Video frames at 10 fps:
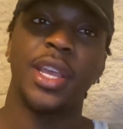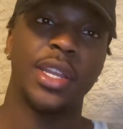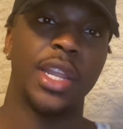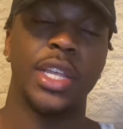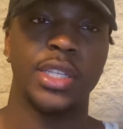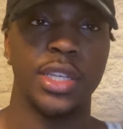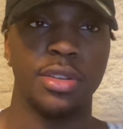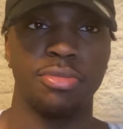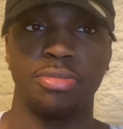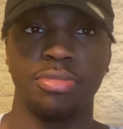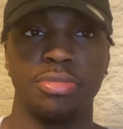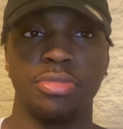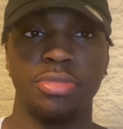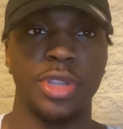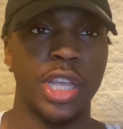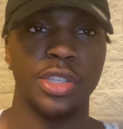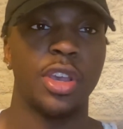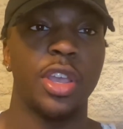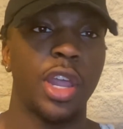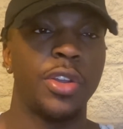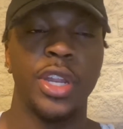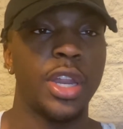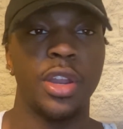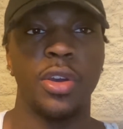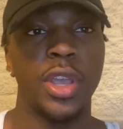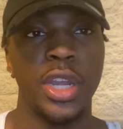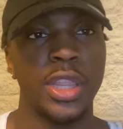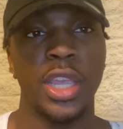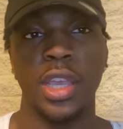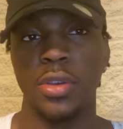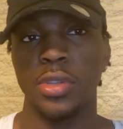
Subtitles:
That's it. That's all. Y'all don't need to know anything else.